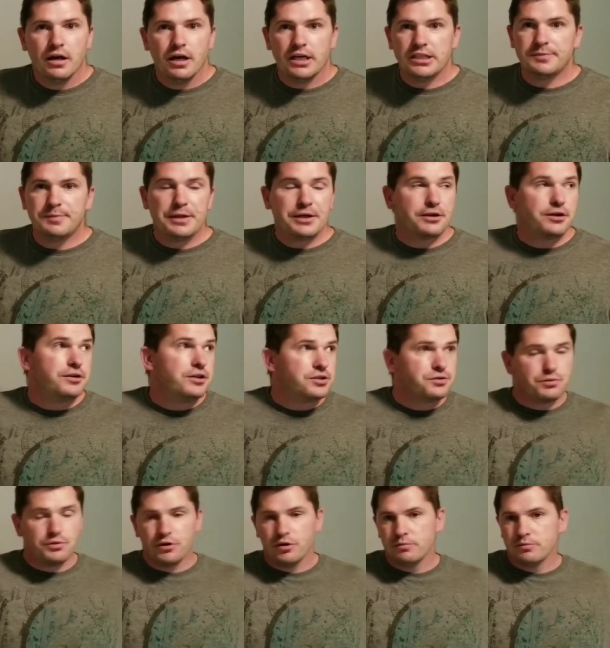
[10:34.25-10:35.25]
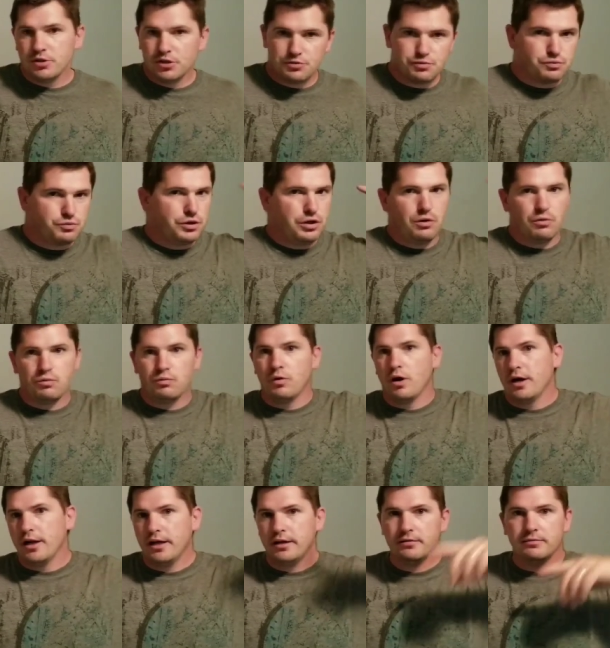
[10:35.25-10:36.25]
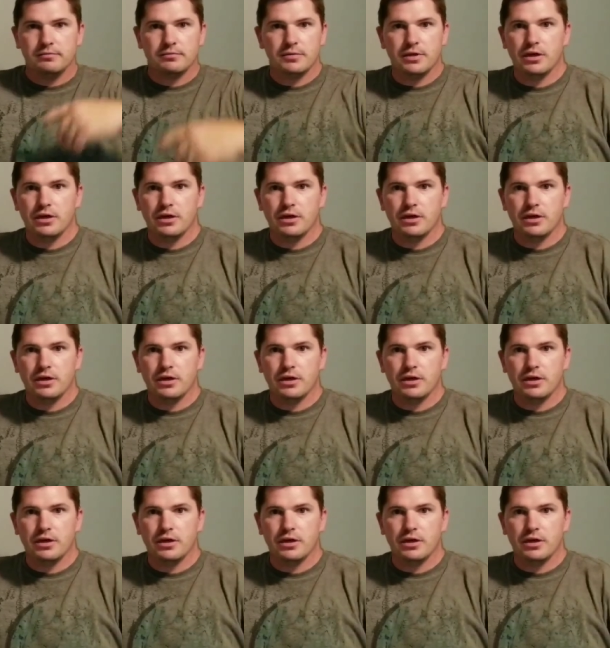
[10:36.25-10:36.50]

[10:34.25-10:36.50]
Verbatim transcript: a speaker in this room, just you know, run it.